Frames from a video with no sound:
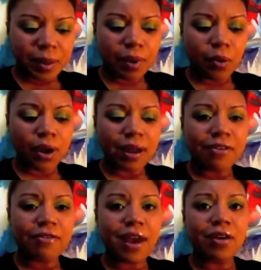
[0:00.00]
but what
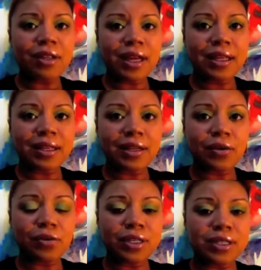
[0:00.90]
I found lately
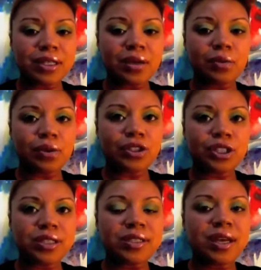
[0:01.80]
or recently were
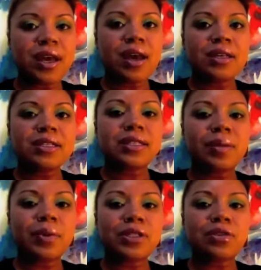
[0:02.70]
just
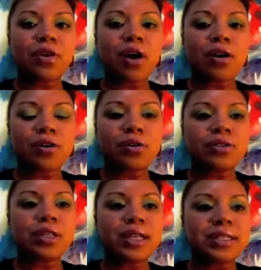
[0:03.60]
snippets of
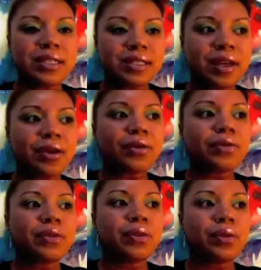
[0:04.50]
articles that
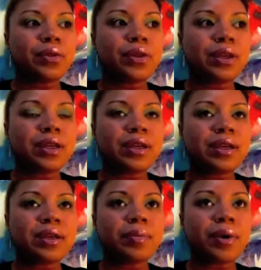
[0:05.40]
detailed
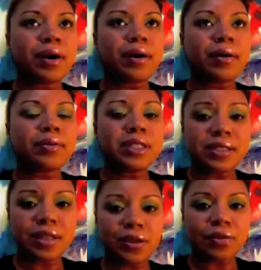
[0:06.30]
the
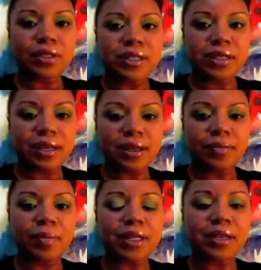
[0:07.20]

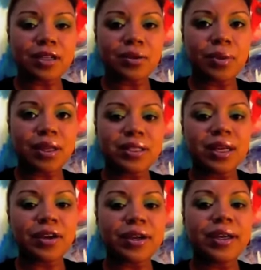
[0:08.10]
study by Dr. Beth
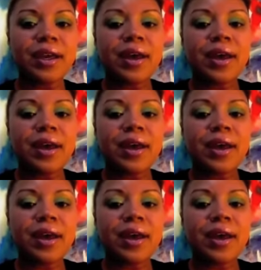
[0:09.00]
Terry.